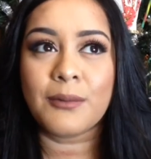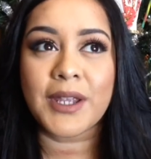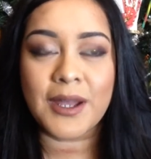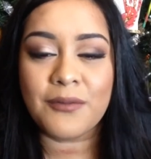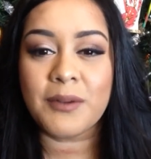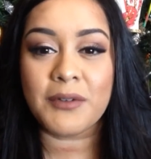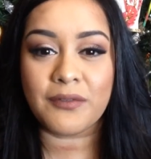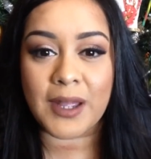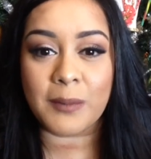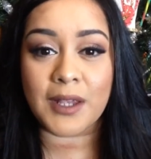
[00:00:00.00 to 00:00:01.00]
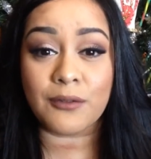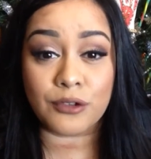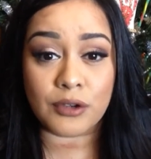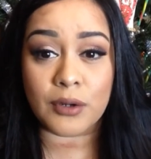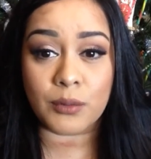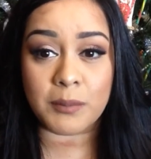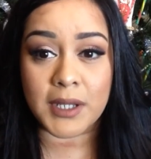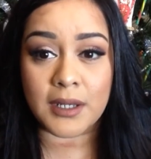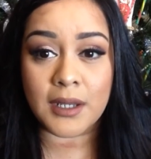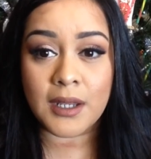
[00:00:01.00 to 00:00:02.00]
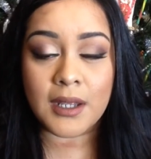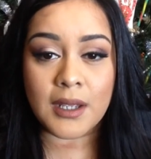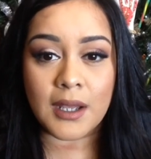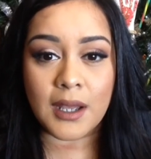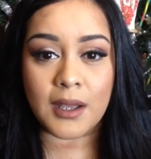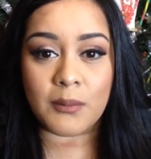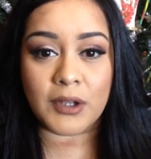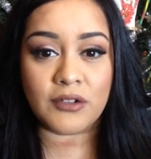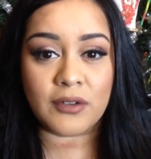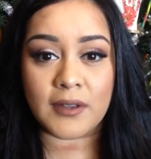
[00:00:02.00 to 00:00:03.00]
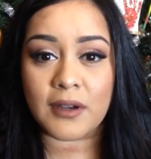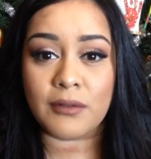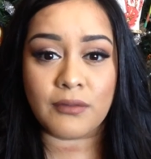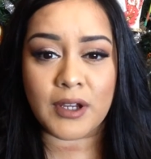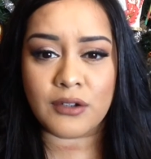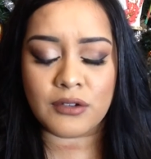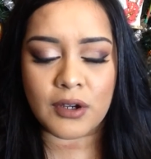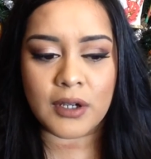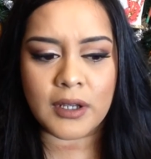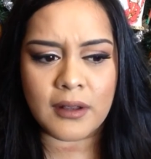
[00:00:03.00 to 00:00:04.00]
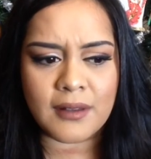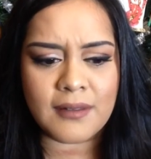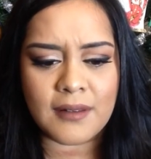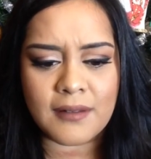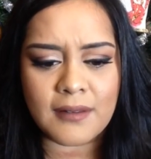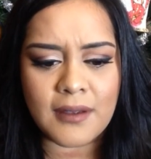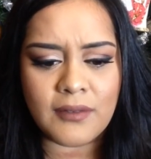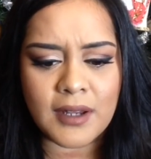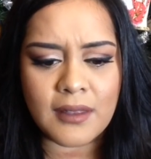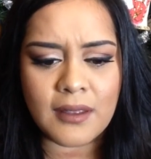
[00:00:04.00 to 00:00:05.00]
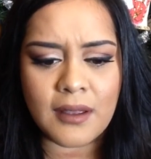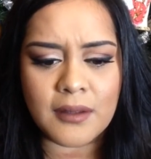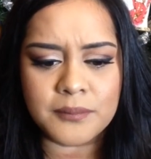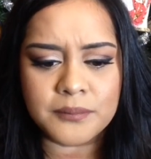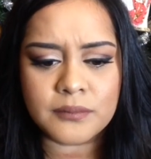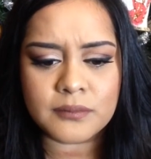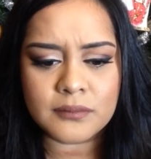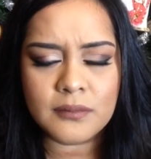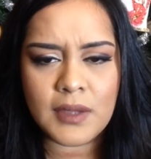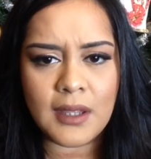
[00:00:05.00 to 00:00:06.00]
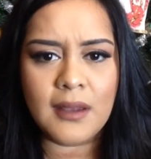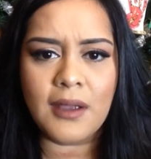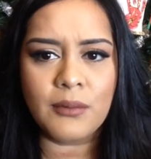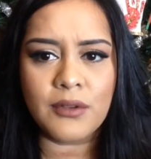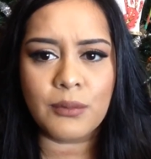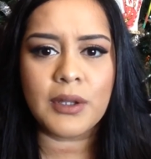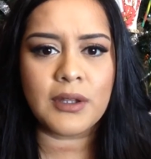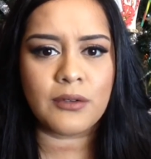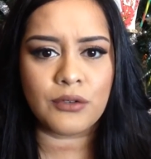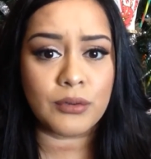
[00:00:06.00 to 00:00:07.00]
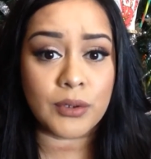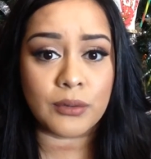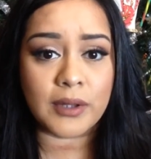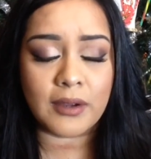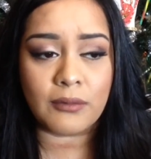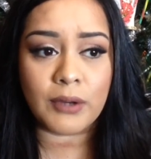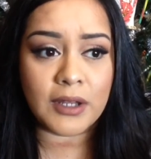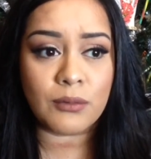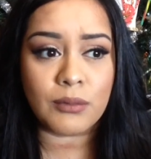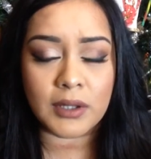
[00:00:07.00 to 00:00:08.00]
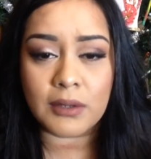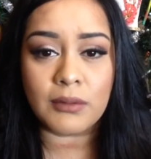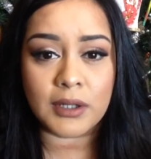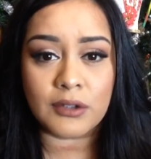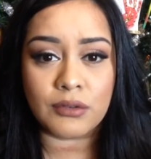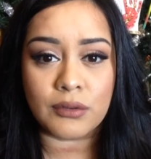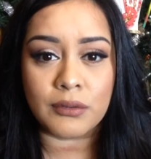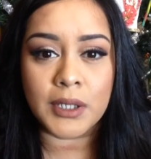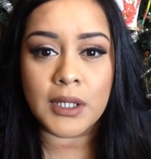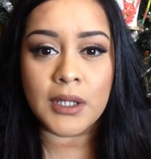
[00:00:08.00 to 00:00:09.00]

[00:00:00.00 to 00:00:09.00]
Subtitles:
family of strong women. And she said I was very strong and all this stuff, and I thought that was really true. That reigned really, really true